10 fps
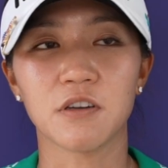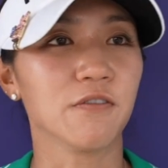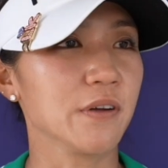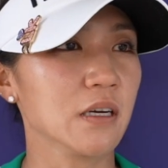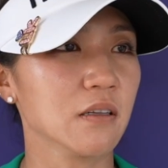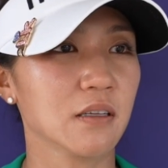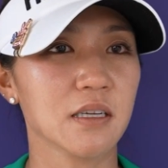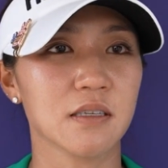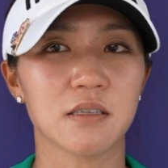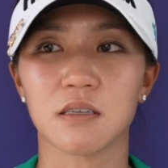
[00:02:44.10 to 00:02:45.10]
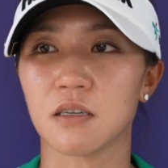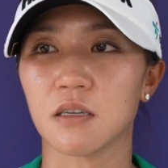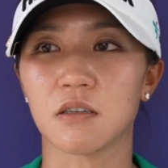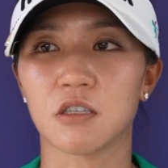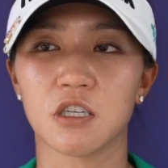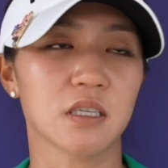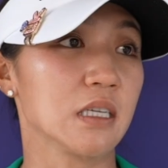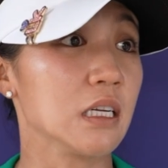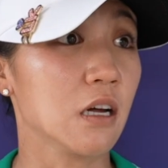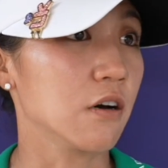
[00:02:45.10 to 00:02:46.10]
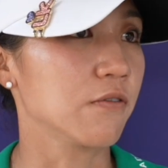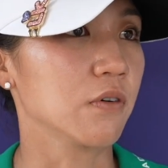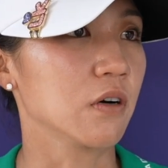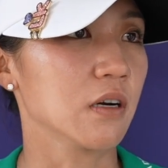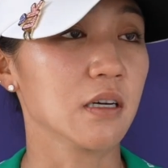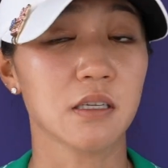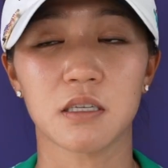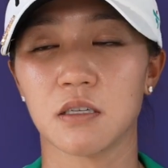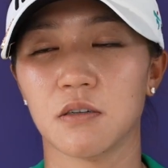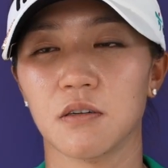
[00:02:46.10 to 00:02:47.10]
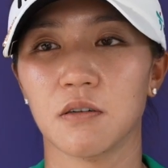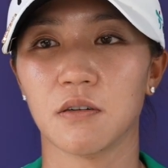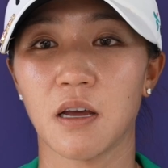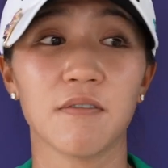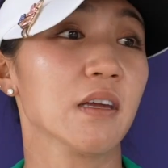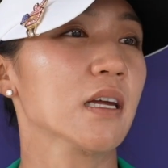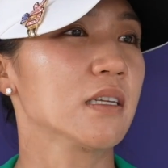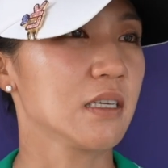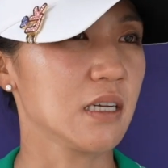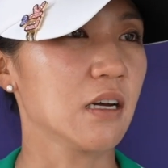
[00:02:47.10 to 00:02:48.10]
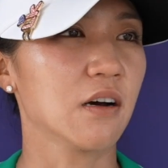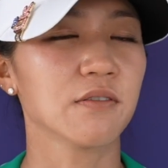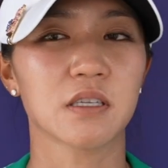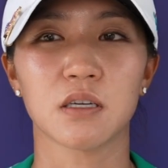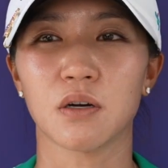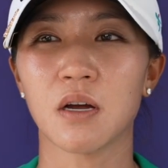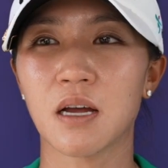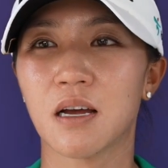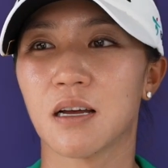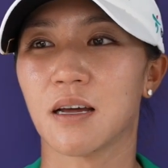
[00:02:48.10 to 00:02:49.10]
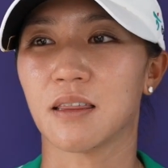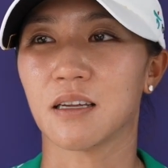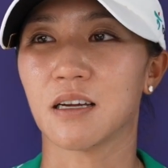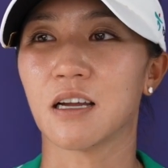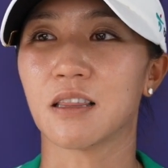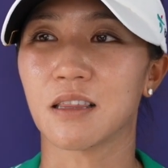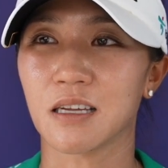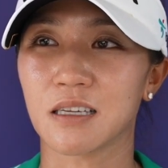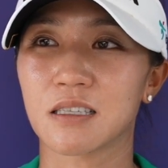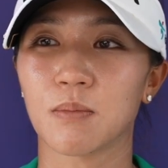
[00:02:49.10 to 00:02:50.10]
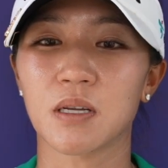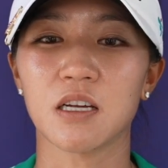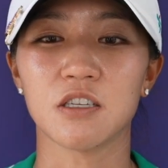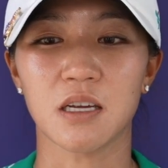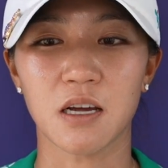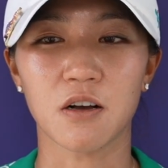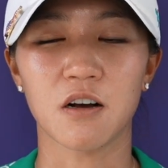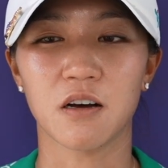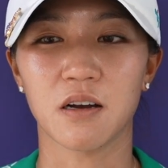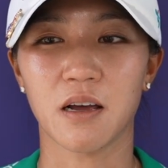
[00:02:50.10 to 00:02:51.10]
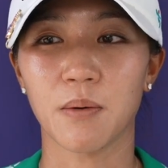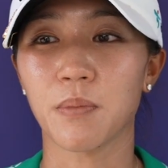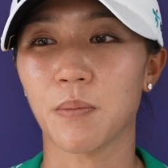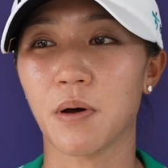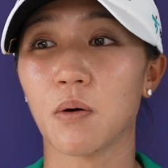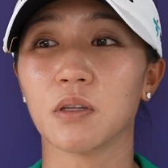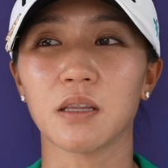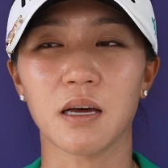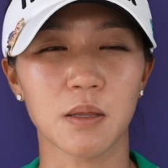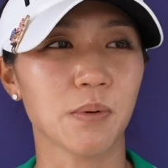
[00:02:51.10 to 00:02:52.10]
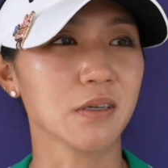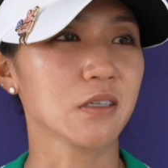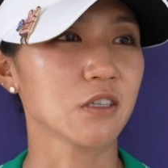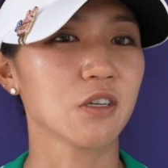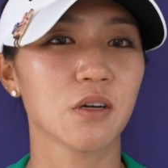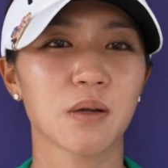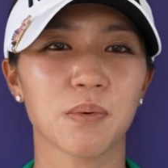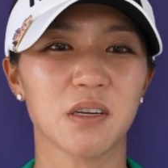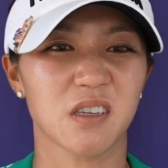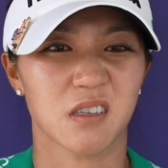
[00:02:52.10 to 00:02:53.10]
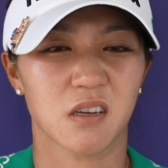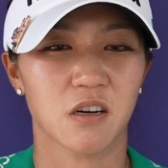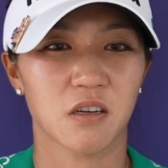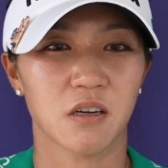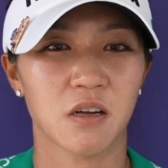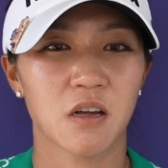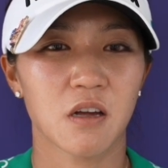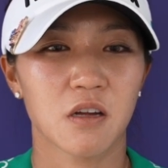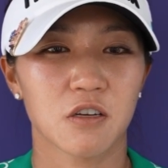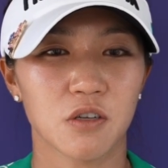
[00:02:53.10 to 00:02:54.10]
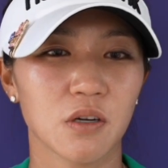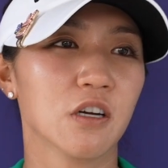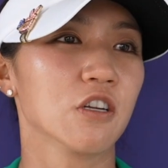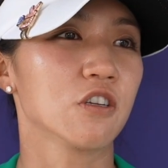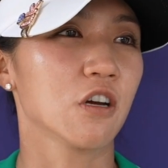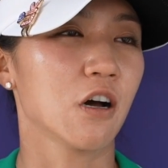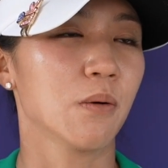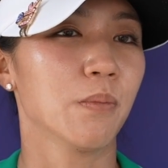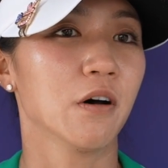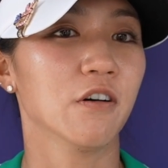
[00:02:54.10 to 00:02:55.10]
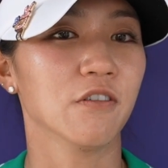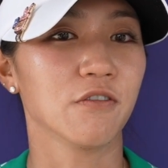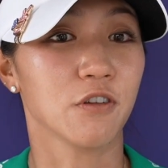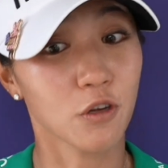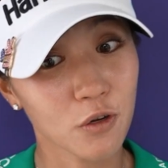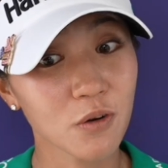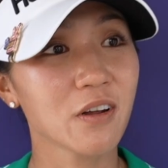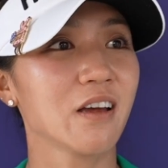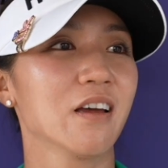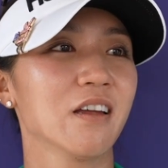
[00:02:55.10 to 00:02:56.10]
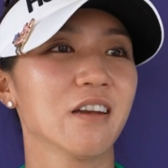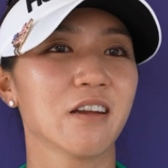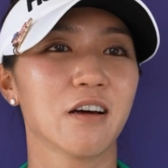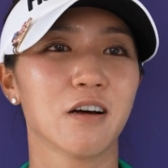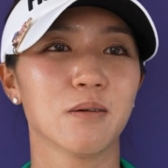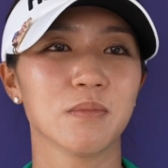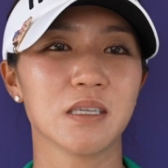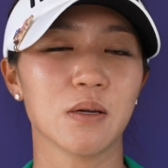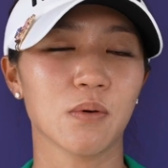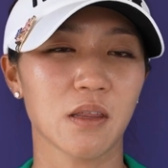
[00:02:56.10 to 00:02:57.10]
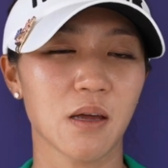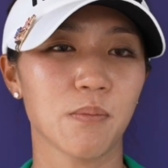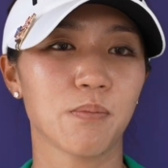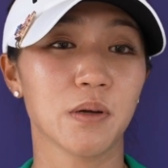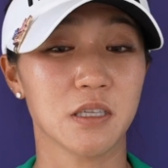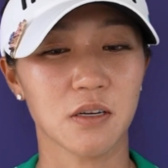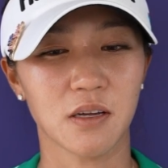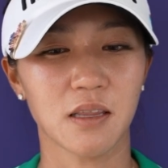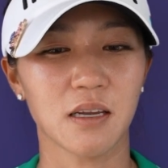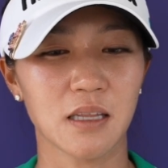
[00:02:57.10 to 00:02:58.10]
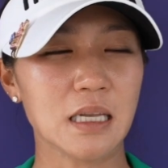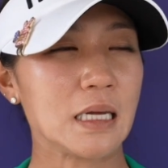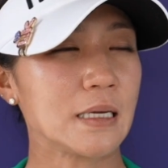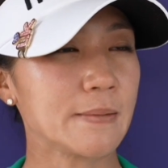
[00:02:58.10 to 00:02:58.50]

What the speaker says: field has just teed off or still have yet to tee off. So I think sometimes you get caught up about what the other person's doing, but you just gotta do a good job of you and see where that puts you at the end of the day.